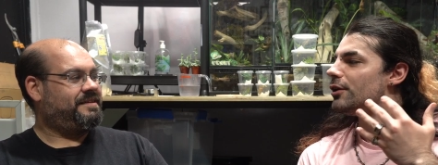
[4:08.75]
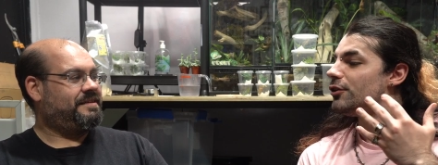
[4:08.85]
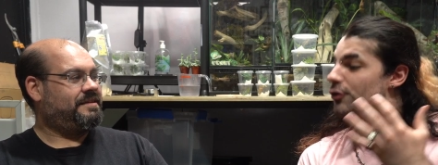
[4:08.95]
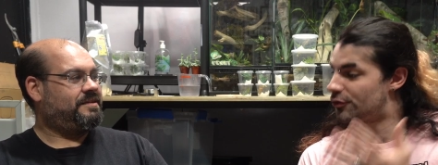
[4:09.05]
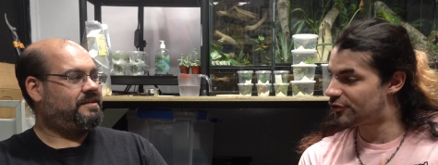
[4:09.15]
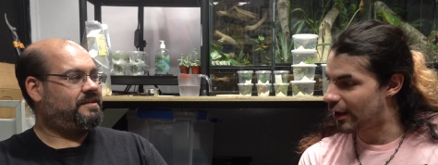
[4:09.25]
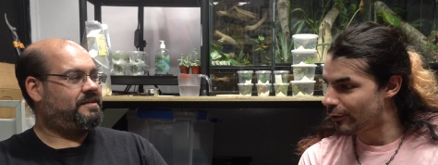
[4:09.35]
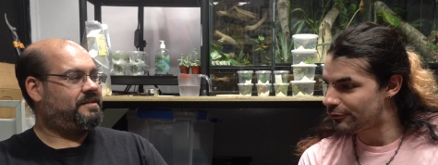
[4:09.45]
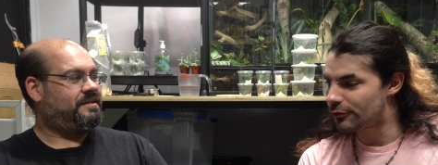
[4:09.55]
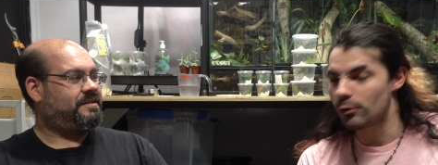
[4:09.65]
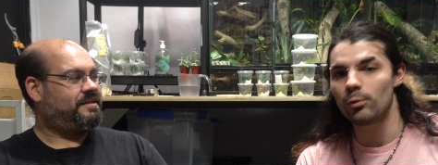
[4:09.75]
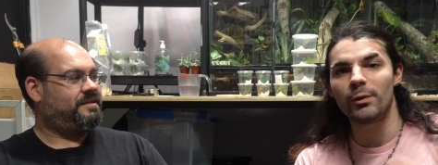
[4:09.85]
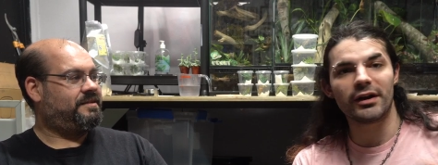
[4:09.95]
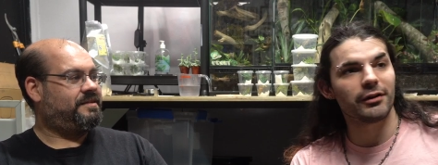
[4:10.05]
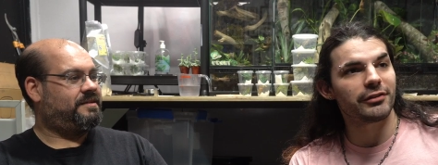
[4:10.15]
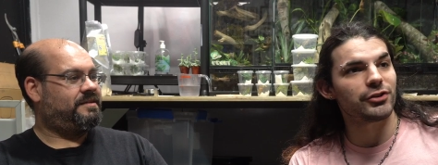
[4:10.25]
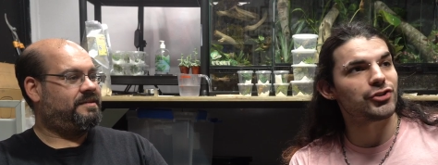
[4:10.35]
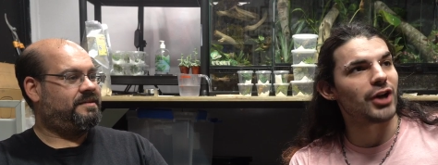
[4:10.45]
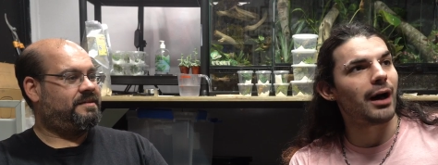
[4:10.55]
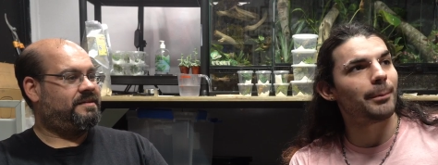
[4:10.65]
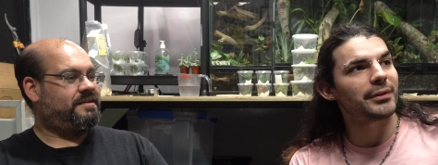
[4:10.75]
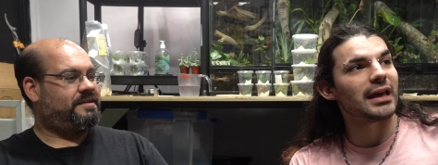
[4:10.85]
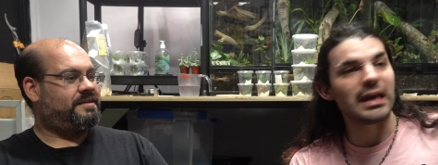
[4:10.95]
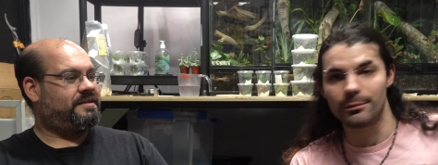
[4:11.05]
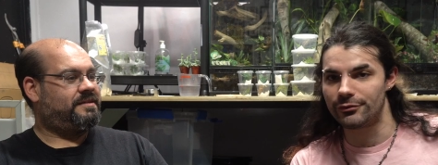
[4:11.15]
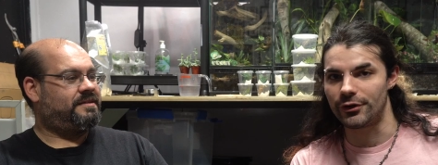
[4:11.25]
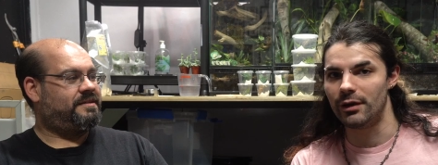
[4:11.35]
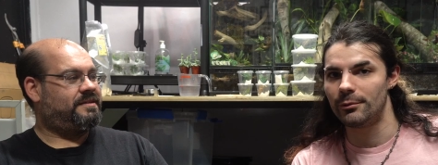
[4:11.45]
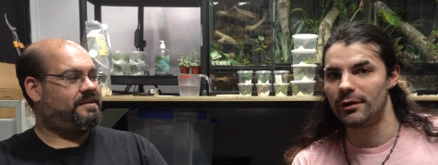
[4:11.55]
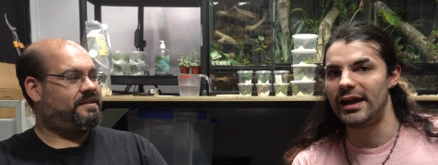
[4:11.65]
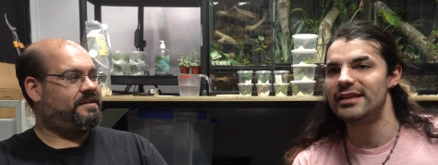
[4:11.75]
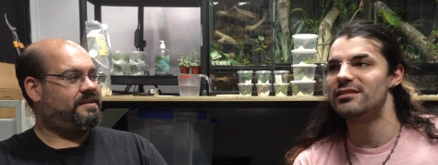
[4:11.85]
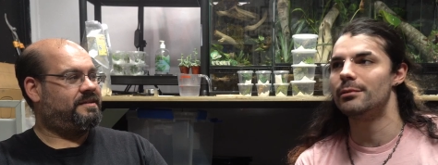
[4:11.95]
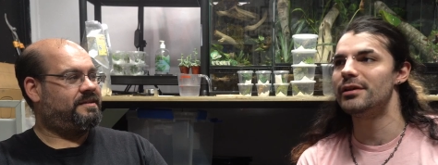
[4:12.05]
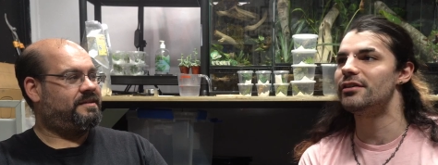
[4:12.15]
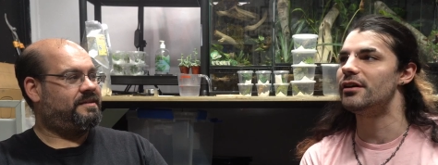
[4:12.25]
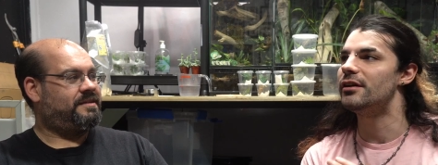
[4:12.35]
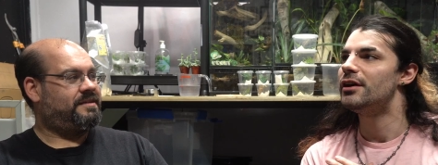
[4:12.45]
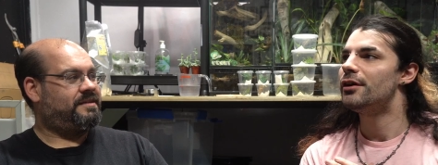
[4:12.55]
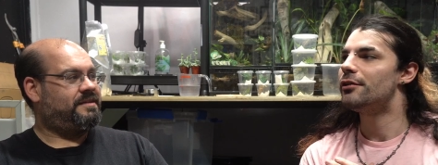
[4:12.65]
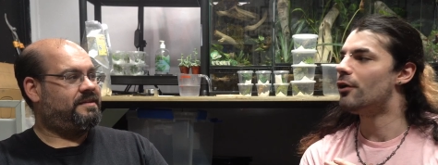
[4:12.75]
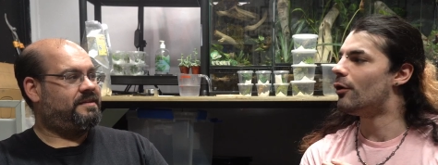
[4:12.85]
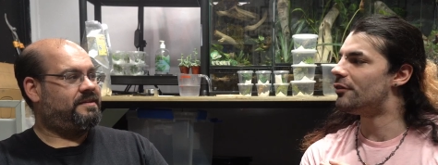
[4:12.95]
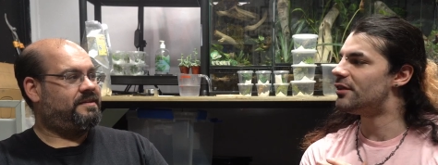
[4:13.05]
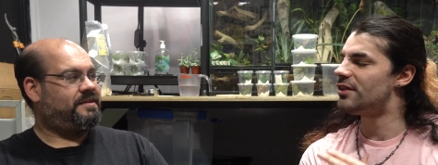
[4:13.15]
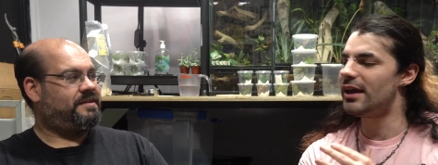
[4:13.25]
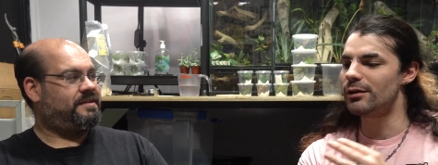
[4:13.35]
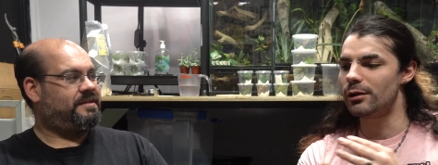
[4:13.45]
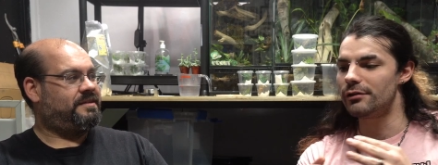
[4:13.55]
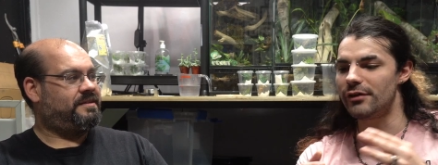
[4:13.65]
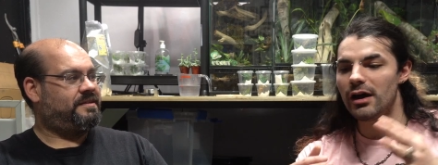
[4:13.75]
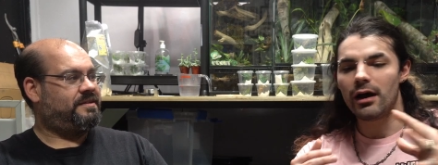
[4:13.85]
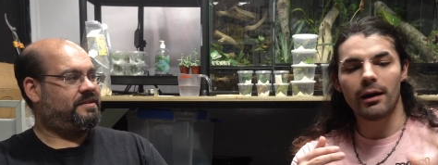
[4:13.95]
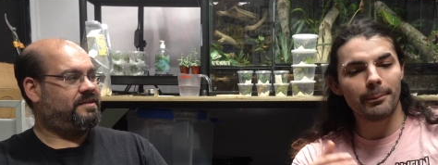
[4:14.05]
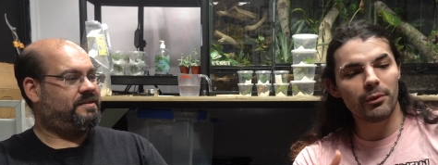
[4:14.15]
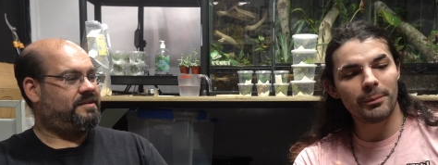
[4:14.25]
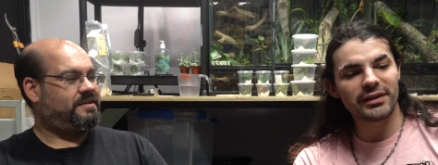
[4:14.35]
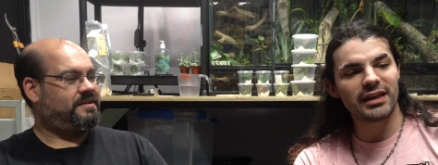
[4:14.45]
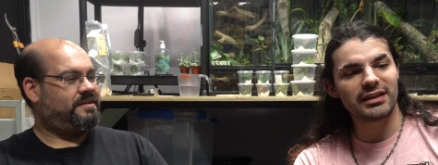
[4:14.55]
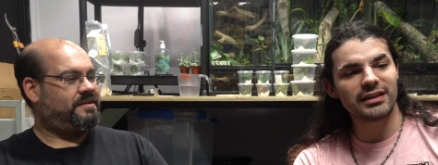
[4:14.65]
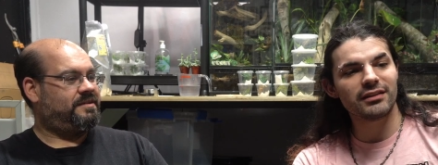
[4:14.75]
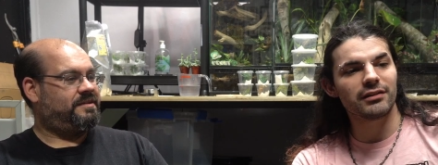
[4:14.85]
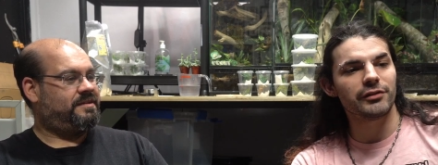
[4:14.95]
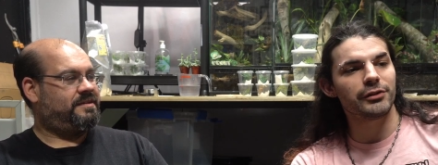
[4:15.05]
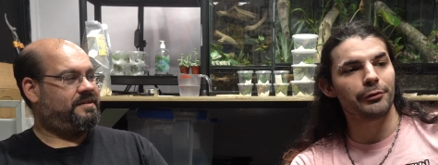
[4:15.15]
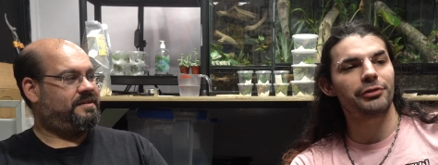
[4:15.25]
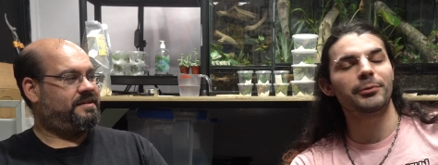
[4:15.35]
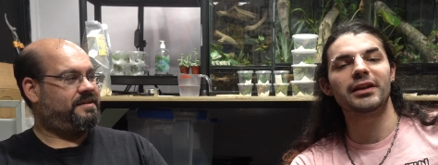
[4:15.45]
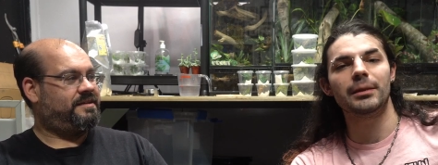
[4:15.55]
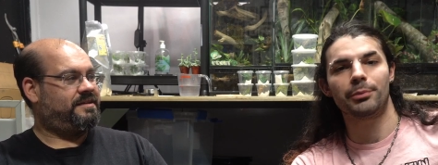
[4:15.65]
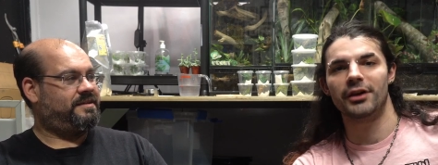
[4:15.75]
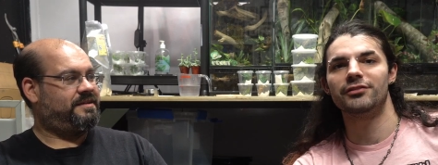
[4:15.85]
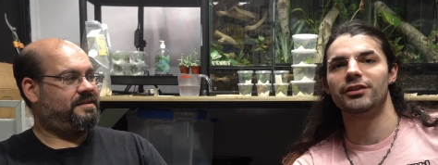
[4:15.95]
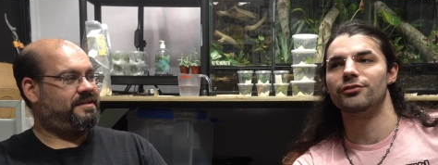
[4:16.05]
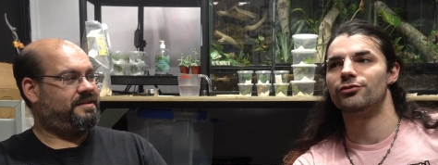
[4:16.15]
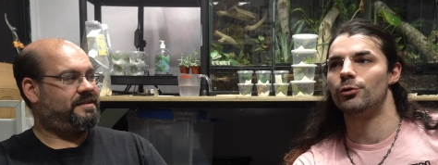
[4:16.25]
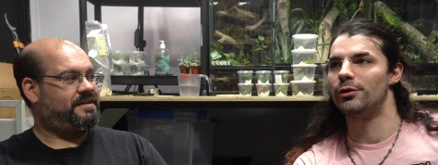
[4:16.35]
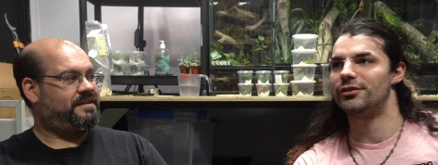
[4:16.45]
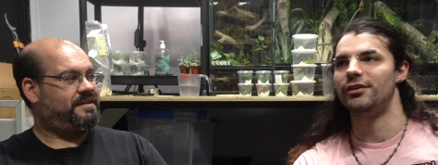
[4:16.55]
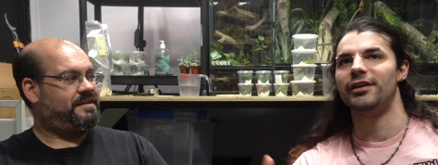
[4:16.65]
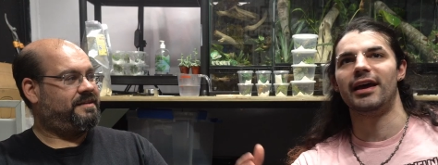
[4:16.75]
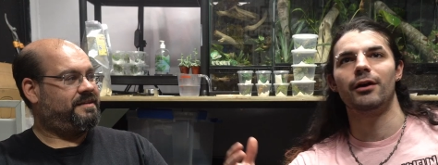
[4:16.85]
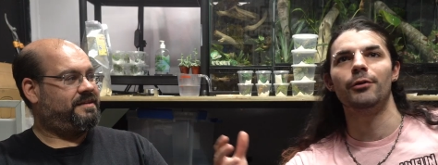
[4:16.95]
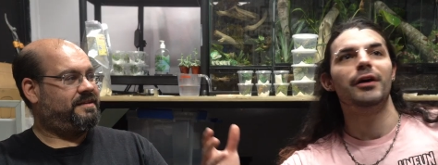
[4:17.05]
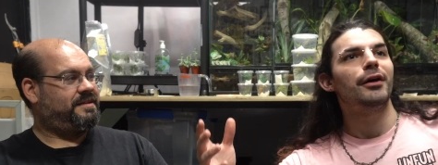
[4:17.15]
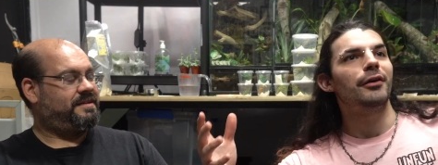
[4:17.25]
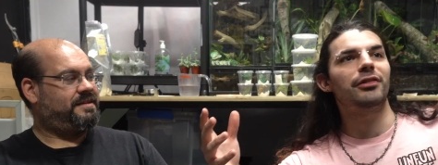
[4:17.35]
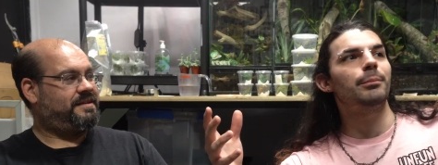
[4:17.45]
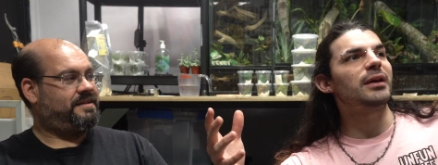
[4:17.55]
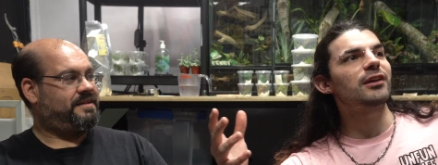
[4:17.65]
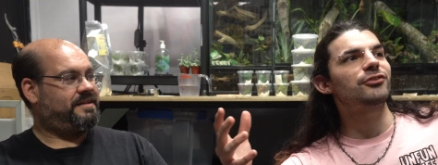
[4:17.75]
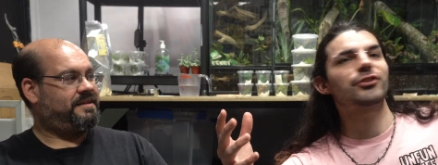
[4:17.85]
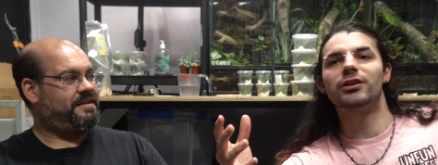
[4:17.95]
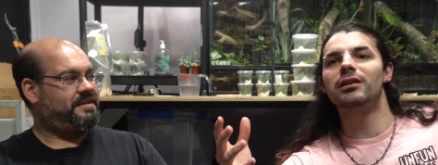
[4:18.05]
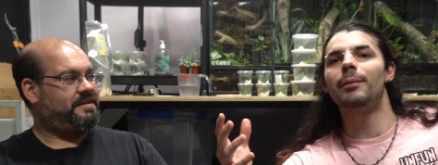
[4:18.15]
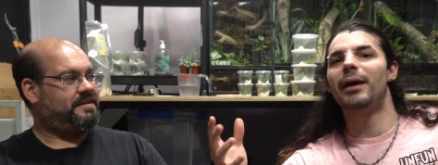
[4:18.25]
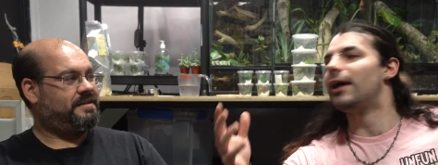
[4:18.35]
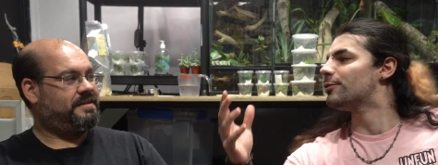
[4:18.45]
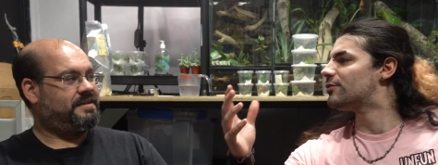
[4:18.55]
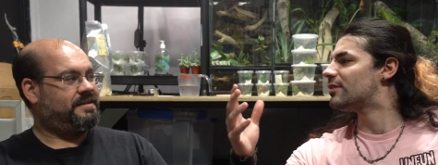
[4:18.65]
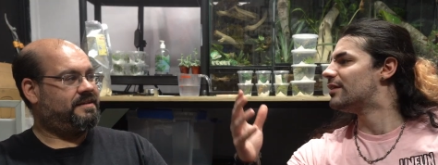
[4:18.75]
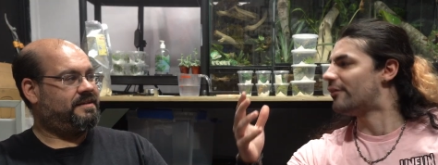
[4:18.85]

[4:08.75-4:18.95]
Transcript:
Speaker 1: yourself, where the shop came from, right? Tell me the, the the tale of humble beginnings of a little three D printing store to now the biggest clubhouse that I've